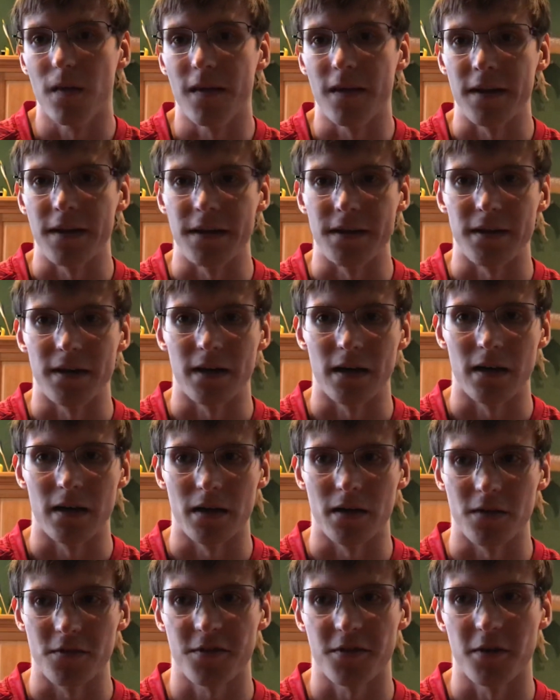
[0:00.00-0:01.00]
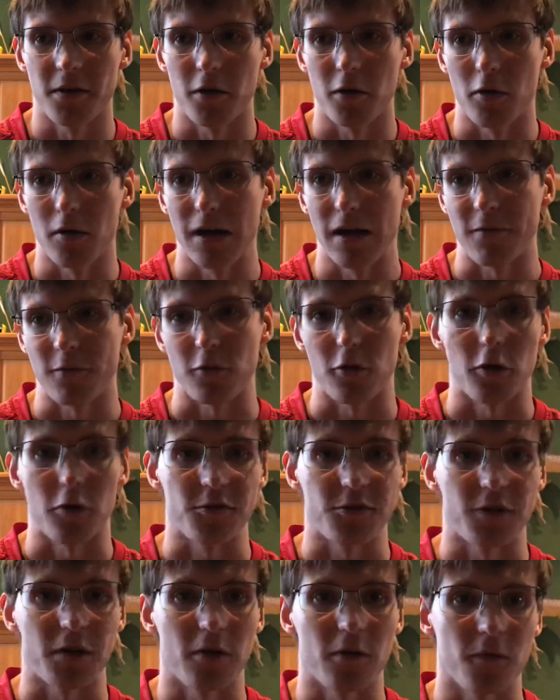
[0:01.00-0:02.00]
After I
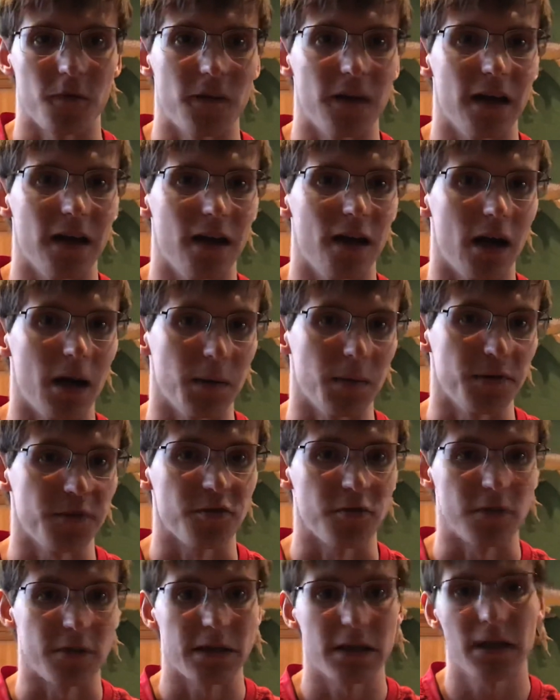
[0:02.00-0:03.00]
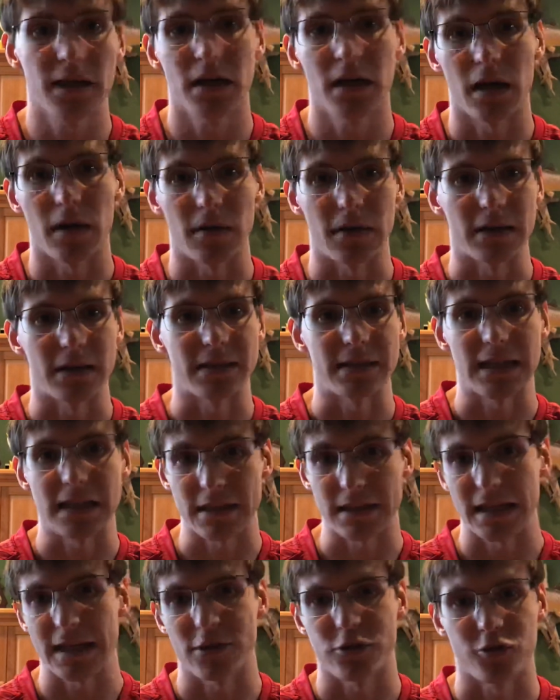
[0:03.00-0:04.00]
was done with that, obviously, I'm gonna
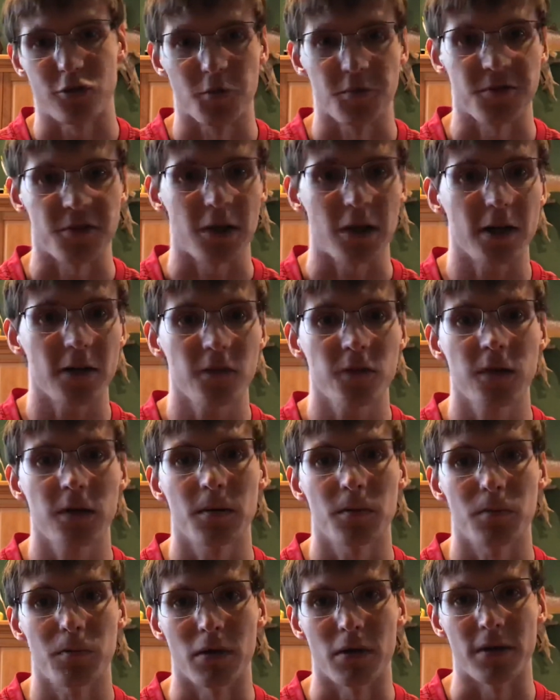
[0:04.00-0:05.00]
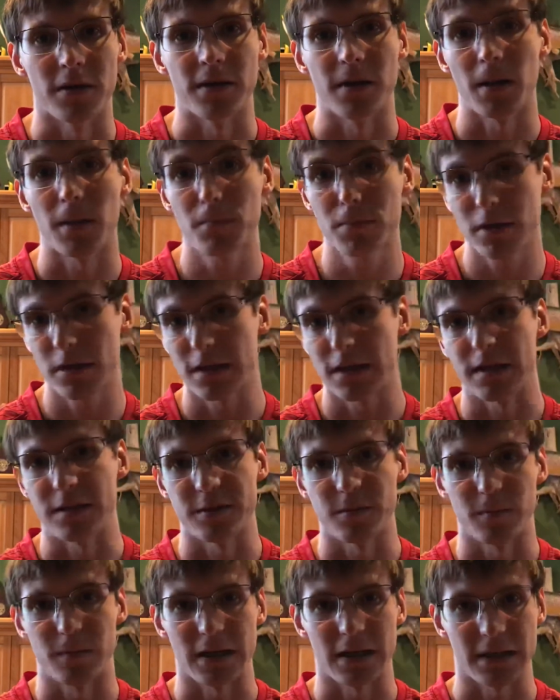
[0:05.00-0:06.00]
take that jersey off, put it up
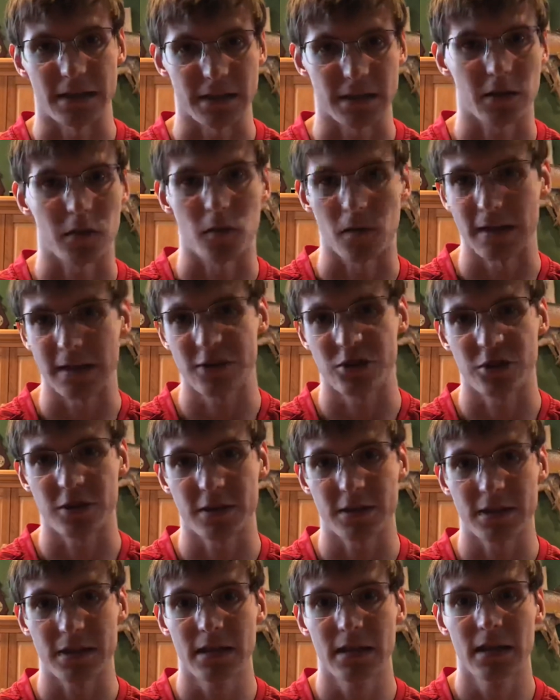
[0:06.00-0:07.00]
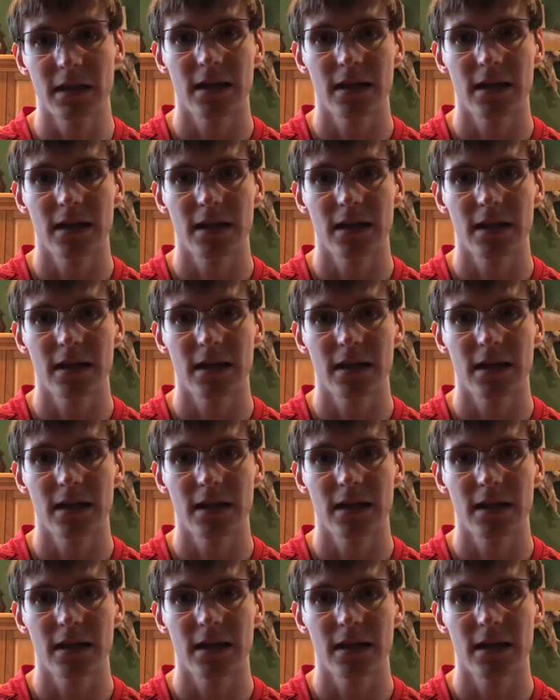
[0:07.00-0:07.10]
into my collection.